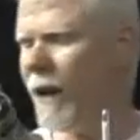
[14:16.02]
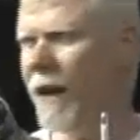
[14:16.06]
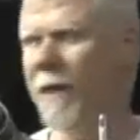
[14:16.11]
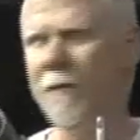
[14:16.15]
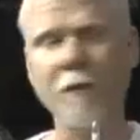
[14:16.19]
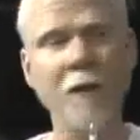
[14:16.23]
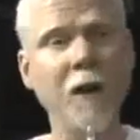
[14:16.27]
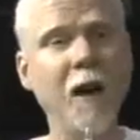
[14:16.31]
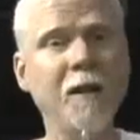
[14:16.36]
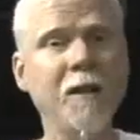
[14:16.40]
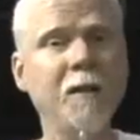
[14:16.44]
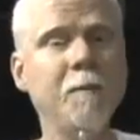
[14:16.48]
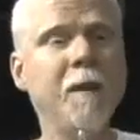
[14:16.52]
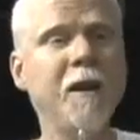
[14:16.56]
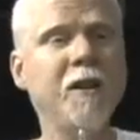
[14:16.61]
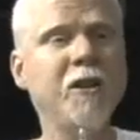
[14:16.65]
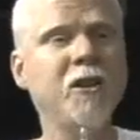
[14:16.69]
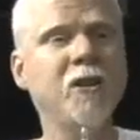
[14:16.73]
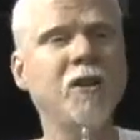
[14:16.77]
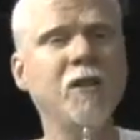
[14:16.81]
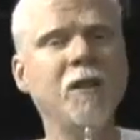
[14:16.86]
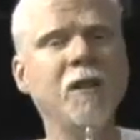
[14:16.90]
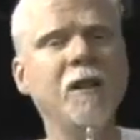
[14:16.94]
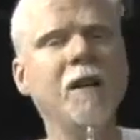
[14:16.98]
I forgot to
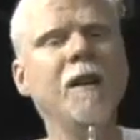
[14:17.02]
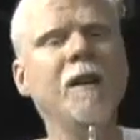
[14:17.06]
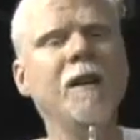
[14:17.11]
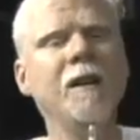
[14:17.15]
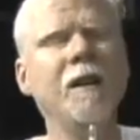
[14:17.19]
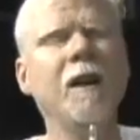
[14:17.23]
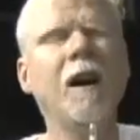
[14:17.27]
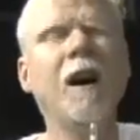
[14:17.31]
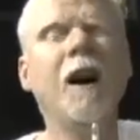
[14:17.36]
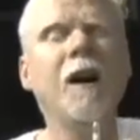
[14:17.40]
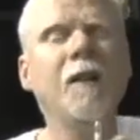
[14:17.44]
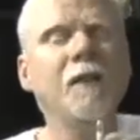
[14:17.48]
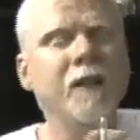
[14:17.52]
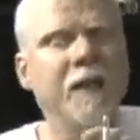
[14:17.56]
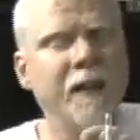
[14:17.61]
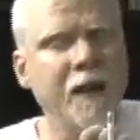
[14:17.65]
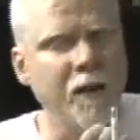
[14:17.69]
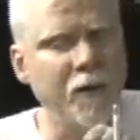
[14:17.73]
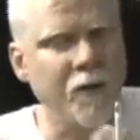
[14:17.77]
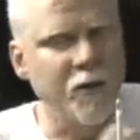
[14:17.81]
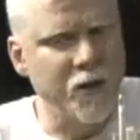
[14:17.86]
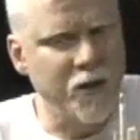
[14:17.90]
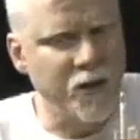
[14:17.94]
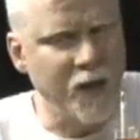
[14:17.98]
mention on the
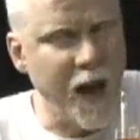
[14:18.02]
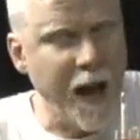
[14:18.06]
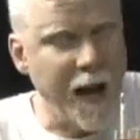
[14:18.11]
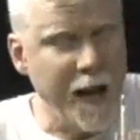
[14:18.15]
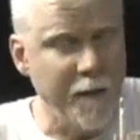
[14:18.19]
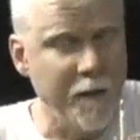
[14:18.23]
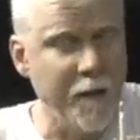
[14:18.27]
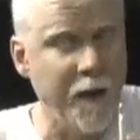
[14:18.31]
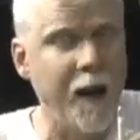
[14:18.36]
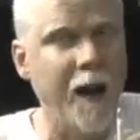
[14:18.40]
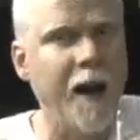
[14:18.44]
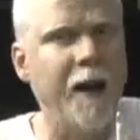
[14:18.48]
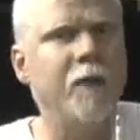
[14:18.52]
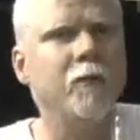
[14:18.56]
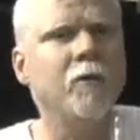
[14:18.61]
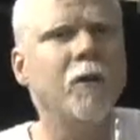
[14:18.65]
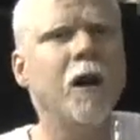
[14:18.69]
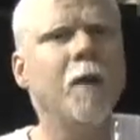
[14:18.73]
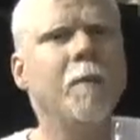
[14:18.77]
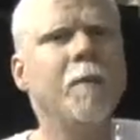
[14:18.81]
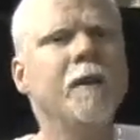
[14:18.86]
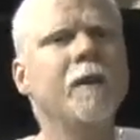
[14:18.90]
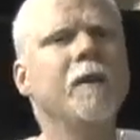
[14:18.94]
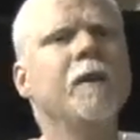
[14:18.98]
other side of the
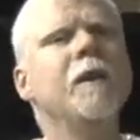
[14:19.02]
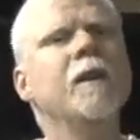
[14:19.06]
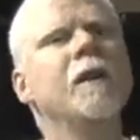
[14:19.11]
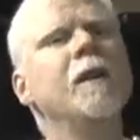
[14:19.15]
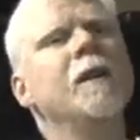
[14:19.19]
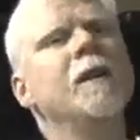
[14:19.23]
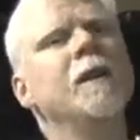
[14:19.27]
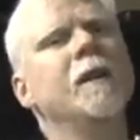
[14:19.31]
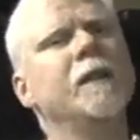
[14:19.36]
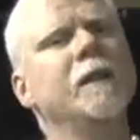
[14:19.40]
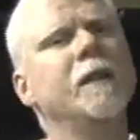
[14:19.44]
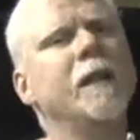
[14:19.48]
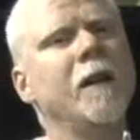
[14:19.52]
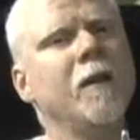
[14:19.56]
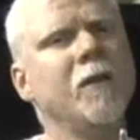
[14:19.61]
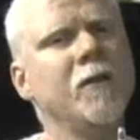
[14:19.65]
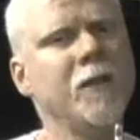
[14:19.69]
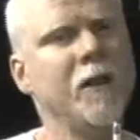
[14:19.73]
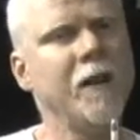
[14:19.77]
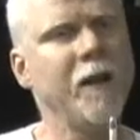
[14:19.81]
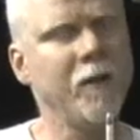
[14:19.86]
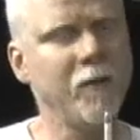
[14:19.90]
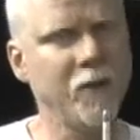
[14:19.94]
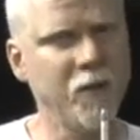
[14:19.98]
hydrometer,
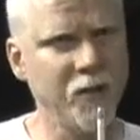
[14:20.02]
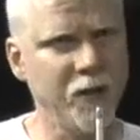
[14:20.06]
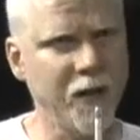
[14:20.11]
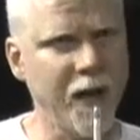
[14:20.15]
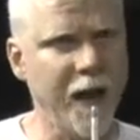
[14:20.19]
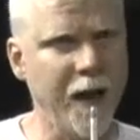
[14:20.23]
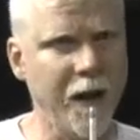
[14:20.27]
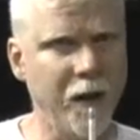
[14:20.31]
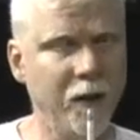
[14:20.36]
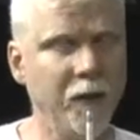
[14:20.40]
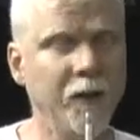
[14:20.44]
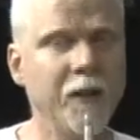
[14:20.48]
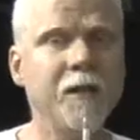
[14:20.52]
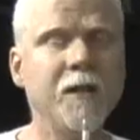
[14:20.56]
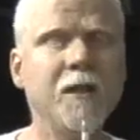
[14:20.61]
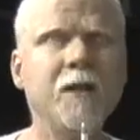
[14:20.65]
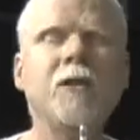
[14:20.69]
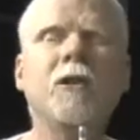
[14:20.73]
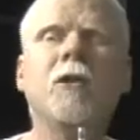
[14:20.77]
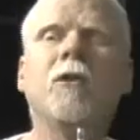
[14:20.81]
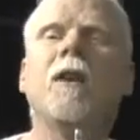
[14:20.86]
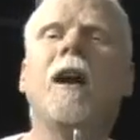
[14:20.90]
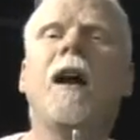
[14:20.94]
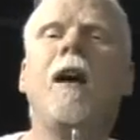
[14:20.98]
there's another scale. This
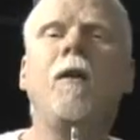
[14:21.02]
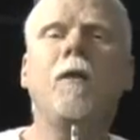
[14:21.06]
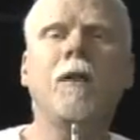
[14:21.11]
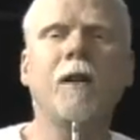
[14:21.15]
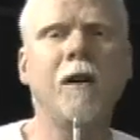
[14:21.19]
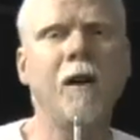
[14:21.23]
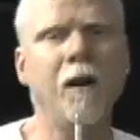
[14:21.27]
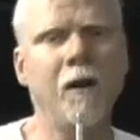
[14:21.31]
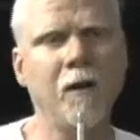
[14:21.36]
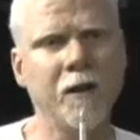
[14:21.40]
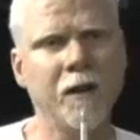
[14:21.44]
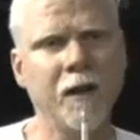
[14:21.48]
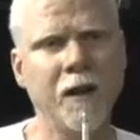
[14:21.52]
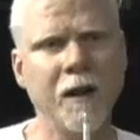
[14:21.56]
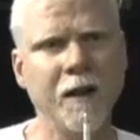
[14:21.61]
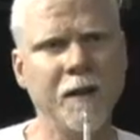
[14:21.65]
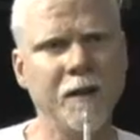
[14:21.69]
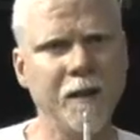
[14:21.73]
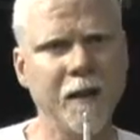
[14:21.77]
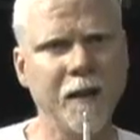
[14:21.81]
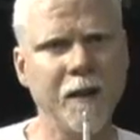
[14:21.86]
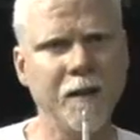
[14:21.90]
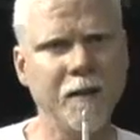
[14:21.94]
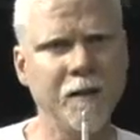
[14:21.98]
is your alcohol
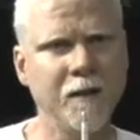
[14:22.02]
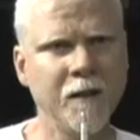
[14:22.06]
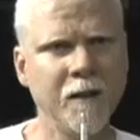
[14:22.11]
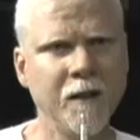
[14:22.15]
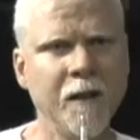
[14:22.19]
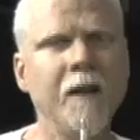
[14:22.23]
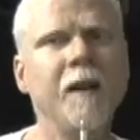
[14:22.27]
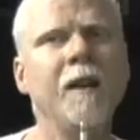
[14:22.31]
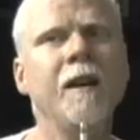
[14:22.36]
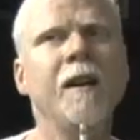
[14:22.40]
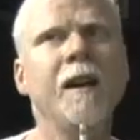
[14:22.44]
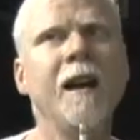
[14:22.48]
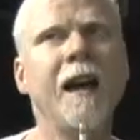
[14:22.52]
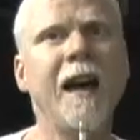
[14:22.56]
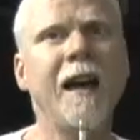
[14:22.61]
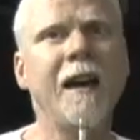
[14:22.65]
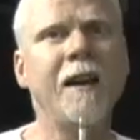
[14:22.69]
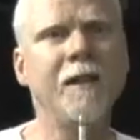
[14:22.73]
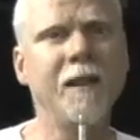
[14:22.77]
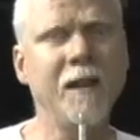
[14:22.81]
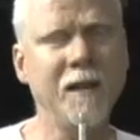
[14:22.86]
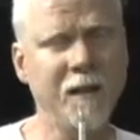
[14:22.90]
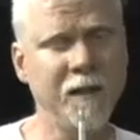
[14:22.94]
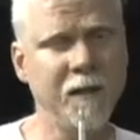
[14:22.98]
content.
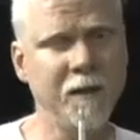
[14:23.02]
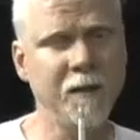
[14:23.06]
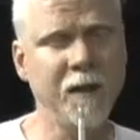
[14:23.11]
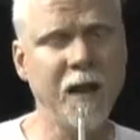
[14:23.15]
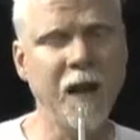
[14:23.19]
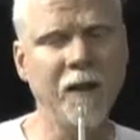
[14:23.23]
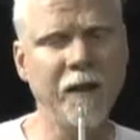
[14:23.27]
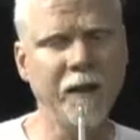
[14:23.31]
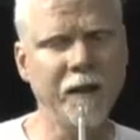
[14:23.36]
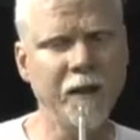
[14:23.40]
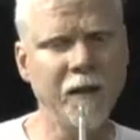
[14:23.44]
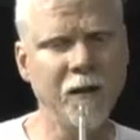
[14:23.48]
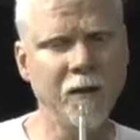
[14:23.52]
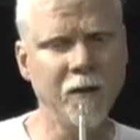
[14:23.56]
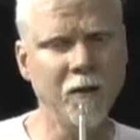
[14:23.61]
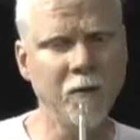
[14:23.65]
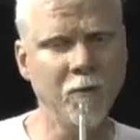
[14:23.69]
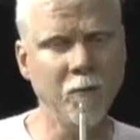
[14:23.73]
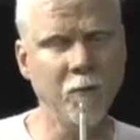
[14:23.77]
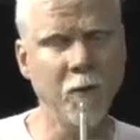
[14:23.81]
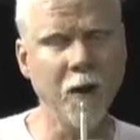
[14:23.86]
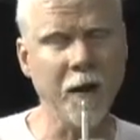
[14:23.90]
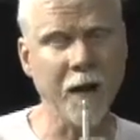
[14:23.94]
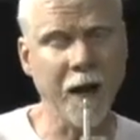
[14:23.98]
And this is telling you
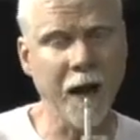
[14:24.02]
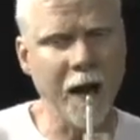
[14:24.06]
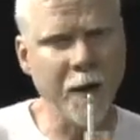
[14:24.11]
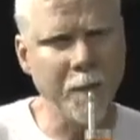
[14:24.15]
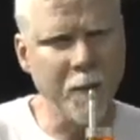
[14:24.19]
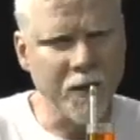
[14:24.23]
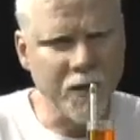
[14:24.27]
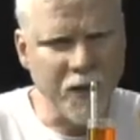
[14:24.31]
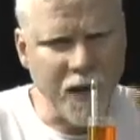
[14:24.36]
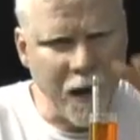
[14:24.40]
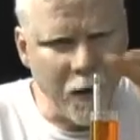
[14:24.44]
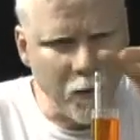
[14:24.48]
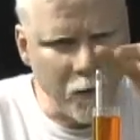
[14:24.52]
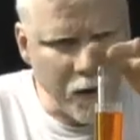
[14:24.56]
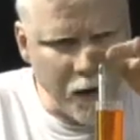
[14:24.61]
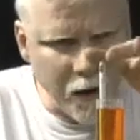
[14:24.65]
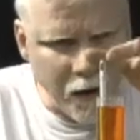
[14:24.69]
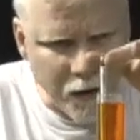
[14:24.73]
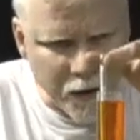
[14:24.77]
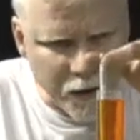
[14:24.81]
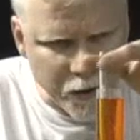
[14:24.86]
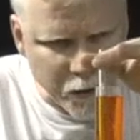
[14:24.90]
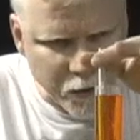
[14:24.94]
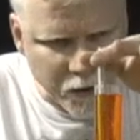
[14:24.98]
what how much
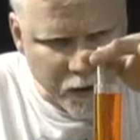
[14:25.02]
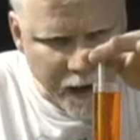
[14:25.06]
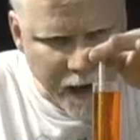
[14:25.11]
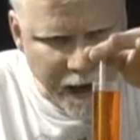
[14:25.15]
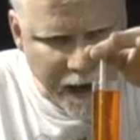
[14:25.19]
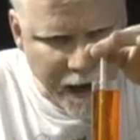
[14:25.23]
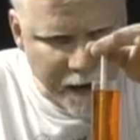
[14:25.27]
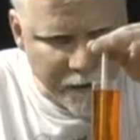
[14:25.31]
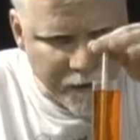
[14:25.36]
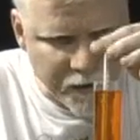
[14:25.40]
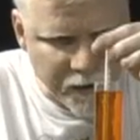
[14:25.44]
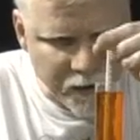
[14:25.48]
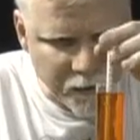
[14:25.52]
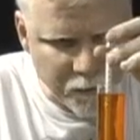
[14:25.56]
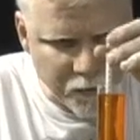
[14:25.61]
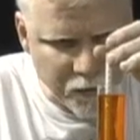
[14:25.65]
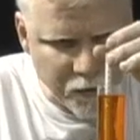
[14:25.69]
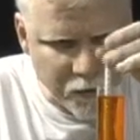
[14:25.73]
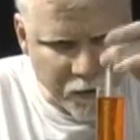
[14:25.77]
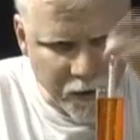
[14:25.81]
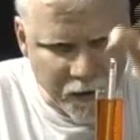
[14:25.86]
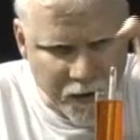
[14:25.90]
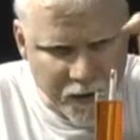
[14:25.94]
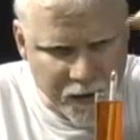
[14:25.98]
alcohol you're going to have in your
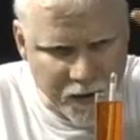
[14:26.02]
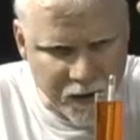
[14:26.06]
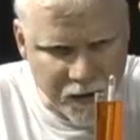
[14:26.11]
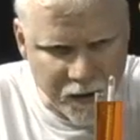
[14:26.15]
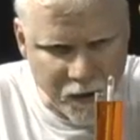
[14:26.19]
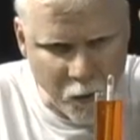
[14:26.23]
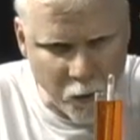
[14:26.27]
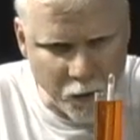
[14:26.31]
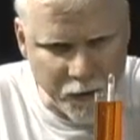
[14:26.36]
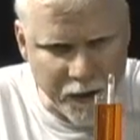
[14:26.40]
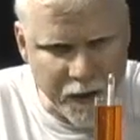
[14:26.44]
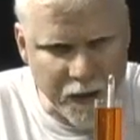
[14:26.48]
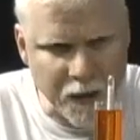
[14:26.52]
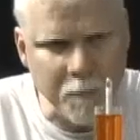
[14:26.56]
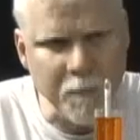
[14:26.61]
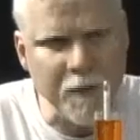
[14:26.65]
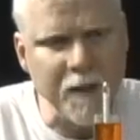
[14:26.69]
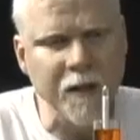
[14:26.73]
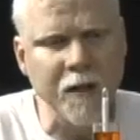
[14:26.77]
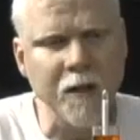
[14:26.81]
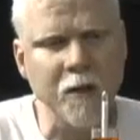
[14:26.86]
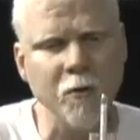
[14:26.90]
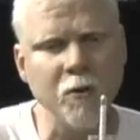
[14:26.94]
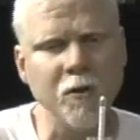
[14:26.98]
brew. Now, this is only can be
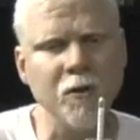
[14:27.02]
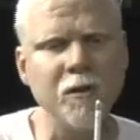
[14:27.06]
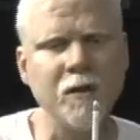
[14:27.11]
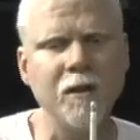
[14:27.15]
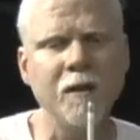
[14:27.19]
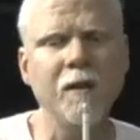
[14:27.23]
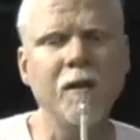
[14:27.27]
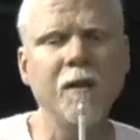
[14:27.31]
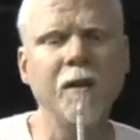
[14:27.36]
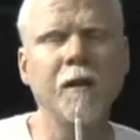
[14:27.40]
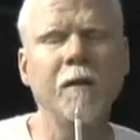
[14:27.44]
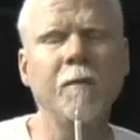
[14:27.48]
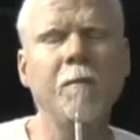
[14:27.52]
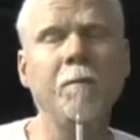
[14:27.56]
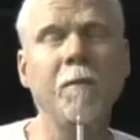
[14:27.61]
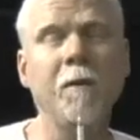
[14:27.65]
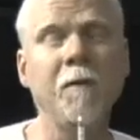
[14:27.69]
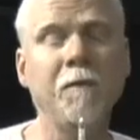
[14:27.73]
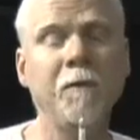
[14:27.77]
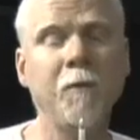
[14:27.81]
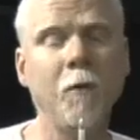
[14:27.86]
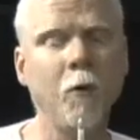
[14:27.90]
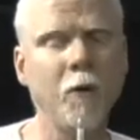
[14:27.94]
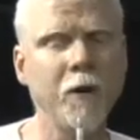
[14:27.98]
used
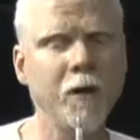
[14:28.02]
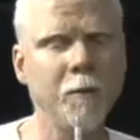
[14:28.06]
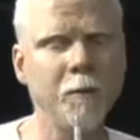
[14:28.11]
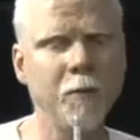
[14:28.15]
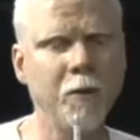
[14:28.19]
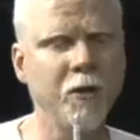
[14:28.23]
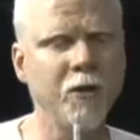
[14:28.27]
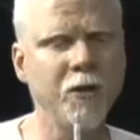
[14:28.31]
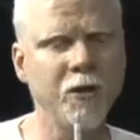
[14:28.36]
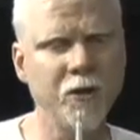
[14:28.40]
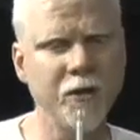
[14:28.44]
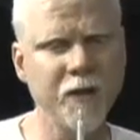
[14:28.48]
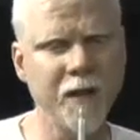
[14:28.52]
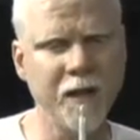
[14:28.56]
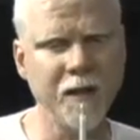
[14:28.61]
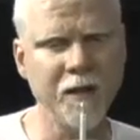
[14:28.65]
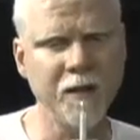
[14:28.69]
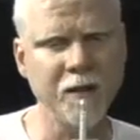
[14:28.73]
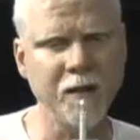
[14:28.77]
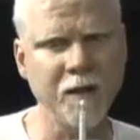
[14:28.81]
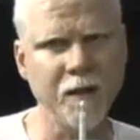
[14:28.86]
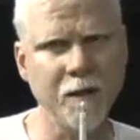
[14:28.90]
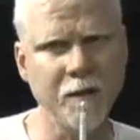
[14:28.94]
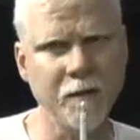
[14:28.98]
before you put your
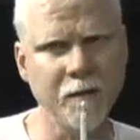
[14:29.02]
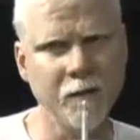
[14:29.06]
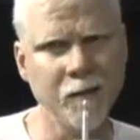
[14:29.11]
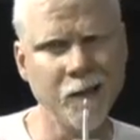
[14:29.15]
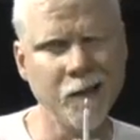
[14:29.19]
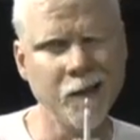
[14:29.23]
yeast in.